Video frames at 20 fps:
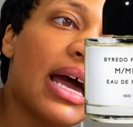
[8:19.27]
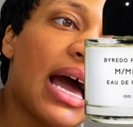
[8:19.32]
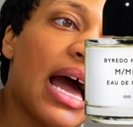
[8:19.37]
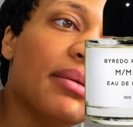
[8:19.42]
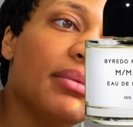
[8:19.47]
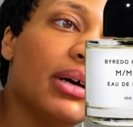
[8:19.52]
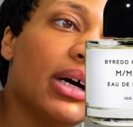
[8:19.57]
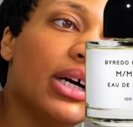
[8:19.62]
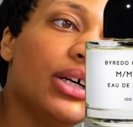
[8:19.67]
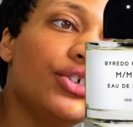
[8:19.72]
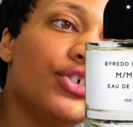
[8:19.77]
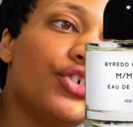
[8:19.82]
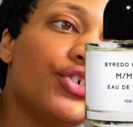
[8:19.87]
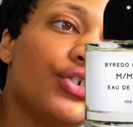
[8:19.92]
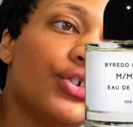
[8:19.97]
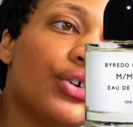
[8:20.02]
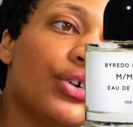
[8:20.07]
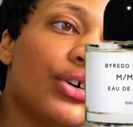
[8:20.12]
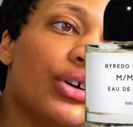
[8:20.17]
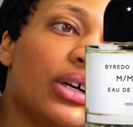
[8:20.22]
I'm
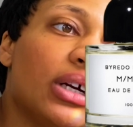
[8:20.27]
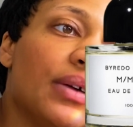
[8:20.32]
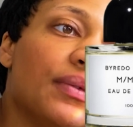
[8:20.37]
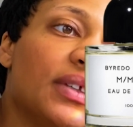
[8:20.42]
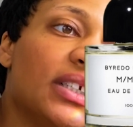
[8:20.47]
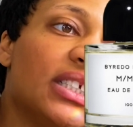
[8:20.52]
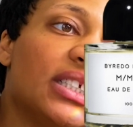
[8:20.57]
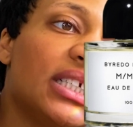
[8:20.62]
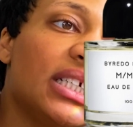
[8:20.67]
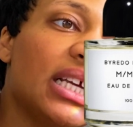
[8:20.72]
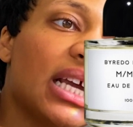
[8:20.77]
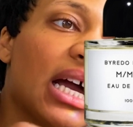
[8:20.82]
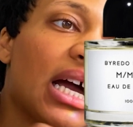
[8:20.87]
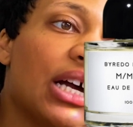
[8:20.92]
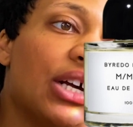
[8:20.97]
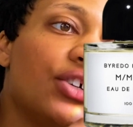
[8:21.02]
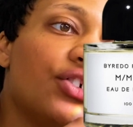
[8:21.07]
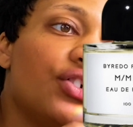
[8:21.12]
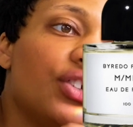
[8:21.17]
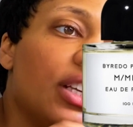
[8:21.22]
unsure of the
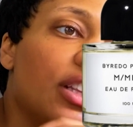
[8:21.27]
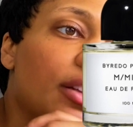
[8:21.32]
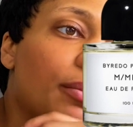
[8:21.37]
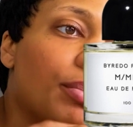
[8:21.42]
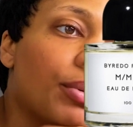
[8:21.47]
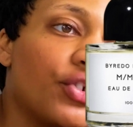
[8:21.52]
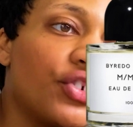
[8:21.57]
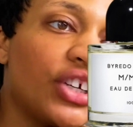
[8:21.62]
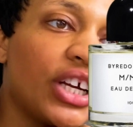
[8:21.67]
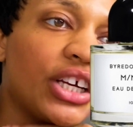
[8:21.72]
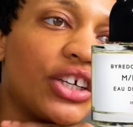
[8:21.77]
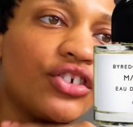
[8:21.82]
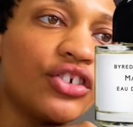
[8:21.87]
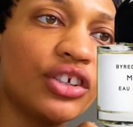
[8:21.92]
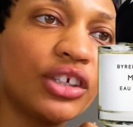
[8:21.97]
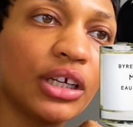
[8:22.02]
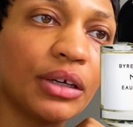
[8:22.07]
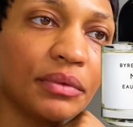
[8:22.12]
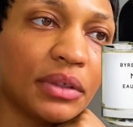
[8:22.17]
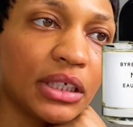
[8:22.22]
sillage and the
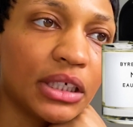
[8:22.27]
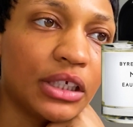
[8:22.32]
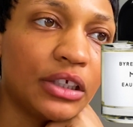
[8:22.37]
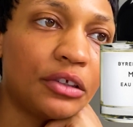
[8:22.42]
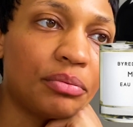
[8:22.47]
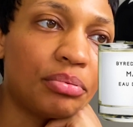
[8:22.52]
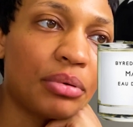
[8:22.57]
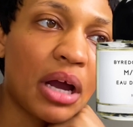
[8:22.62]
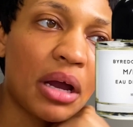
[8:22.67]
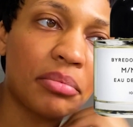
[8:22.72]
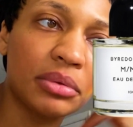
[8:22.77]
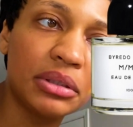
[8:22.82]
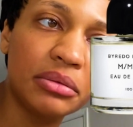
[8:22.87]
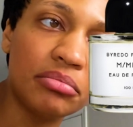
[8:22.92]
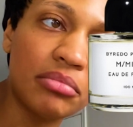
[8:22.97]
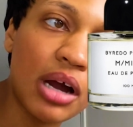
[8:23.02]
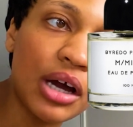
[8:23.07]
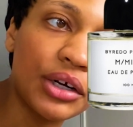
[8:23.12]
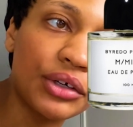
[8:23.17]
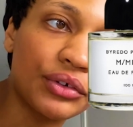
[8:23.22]
projection of this, probably
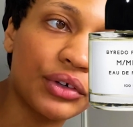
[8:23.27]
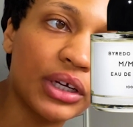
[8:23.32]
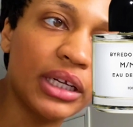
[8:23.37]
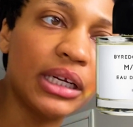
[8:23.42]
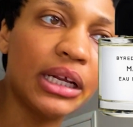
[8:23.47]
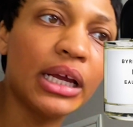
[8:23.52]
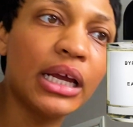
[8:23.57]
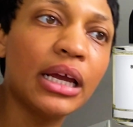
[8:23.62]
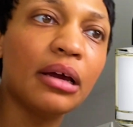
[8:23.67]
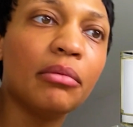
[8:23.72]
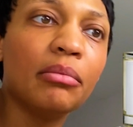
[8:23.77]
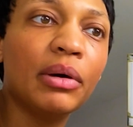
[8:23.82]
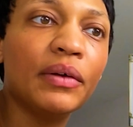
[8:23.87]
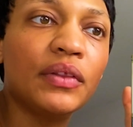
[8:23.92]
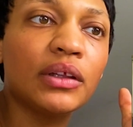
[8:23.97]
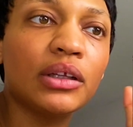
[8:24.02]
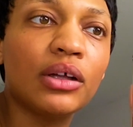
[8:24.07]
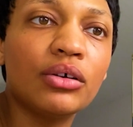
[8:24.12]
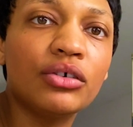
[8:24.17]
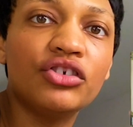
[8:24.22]
moderate, but the
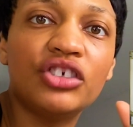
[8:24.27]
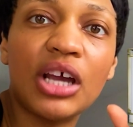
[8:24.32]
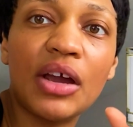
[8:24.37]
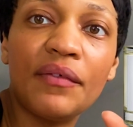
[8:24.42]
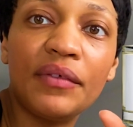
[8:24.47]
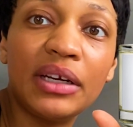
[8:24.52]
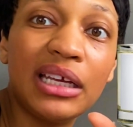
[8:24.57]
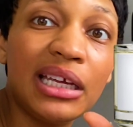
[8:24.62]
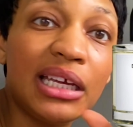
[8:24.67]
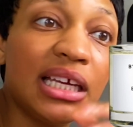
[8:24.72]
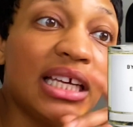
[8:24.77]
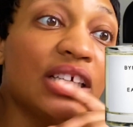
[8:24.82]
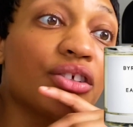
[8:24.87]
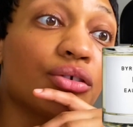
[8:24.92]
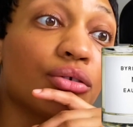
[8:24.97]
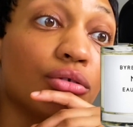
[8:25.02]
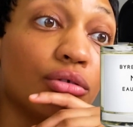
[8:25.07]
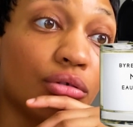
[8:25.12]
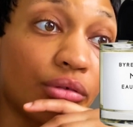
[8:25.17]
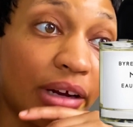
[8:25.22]
longevity is
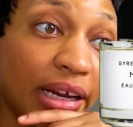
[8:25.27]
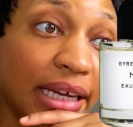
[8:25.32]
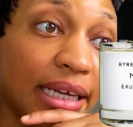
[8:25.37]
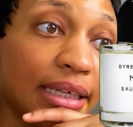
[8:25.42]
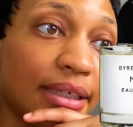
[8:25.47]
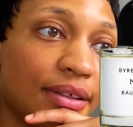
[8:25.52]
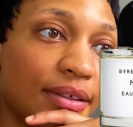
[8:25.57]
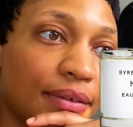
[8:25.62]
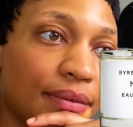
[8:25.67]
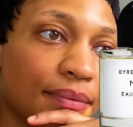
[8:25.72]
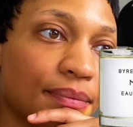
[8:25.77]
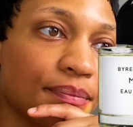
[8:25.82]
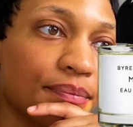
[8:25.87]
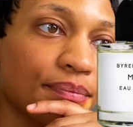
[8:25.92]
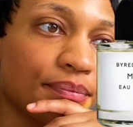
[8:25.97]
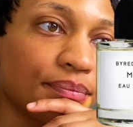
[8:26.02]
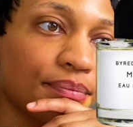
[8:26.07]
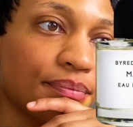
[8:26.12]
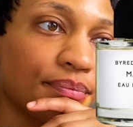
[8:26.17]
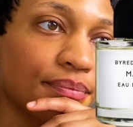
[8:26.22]
great.
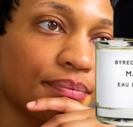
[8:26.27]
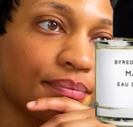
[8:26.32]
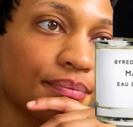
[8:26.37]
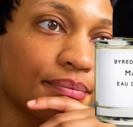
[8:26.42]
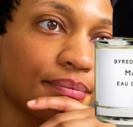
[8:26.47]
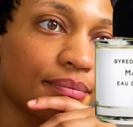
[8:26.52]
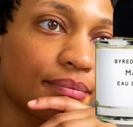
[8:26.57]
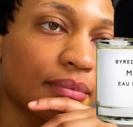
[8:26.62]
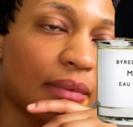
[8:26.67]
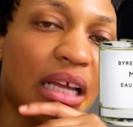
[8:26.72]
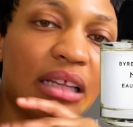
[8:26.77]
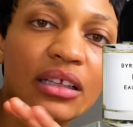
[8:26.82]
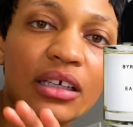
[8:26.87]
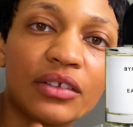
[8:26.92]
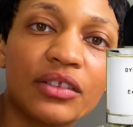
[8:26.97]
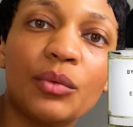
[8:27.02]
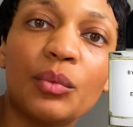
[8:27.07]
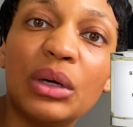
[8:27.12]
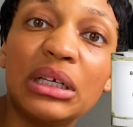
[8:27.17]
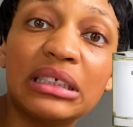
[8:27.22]
Look,
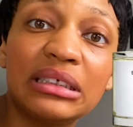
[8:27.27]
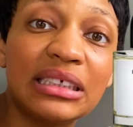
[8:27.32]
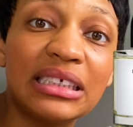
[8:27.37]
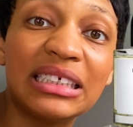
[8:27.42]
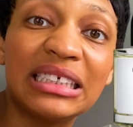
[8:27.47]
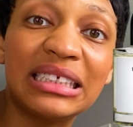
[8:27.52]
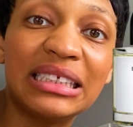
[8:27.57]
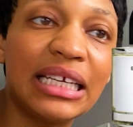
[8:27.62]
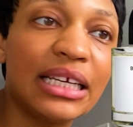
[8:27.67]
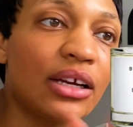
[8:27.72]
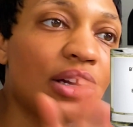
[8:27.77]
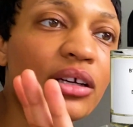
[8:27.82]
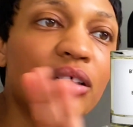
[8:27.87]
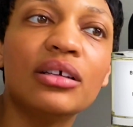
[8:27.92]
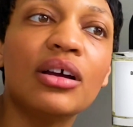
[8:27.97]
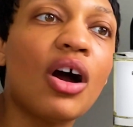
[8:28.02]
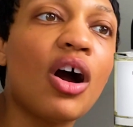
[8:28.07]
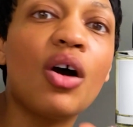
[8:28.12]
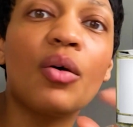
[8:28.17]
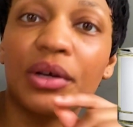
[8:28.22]
the ones that stink
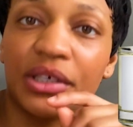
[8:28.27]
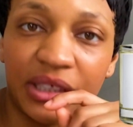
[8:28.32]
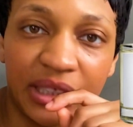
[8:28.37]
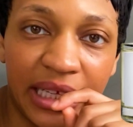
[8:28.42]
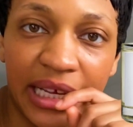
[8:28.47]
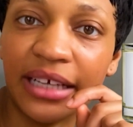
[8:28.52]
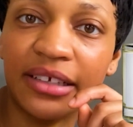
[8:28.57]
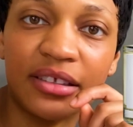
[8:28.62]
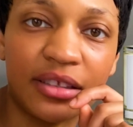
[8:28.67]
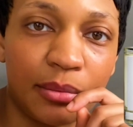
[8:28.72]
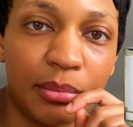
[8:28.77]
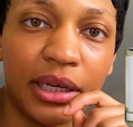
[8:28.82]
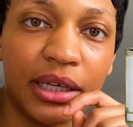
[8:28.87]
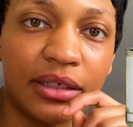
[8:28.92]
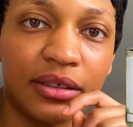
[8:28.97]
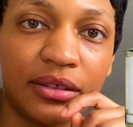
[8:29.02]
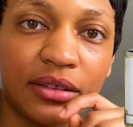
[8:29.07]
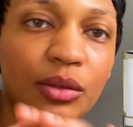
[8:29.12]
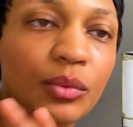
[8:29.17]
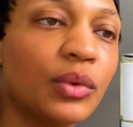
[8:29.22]
always last the
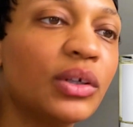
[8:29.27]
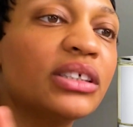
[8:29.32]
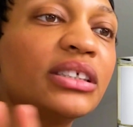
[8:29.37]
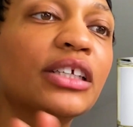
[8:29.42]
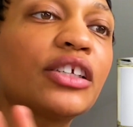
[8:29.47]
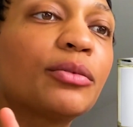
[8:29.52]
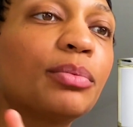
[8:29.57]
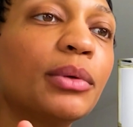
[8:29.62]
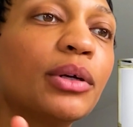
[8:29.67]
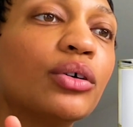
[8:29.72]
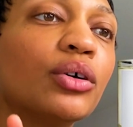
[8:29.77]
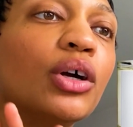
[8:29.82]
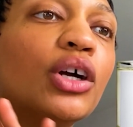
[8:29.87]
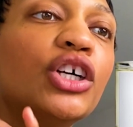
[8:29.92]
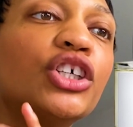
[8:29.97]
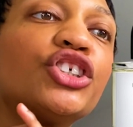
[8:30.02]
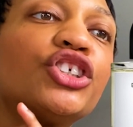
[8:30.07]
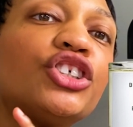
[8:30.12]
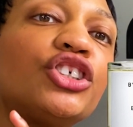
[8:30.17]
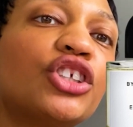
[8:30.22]
best. The ones that smell
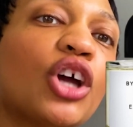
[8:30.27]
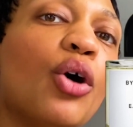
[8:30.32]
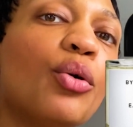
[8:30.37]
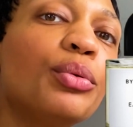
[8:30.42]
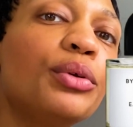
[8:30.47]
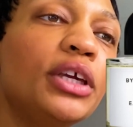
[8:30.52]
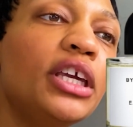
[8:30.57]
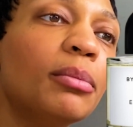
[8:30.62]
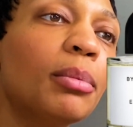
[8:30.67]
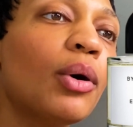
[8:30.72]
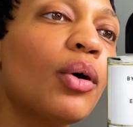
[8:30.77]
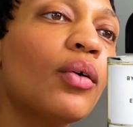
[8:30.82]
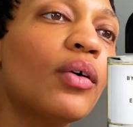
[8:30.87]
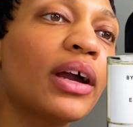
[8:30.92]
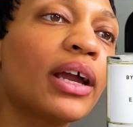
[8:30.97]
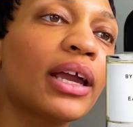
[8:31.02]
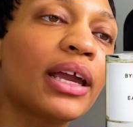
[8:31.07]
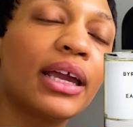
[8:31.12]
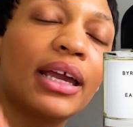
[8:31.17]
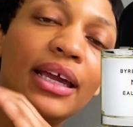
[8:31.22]
stonky
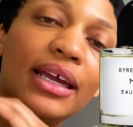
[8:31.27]
boy,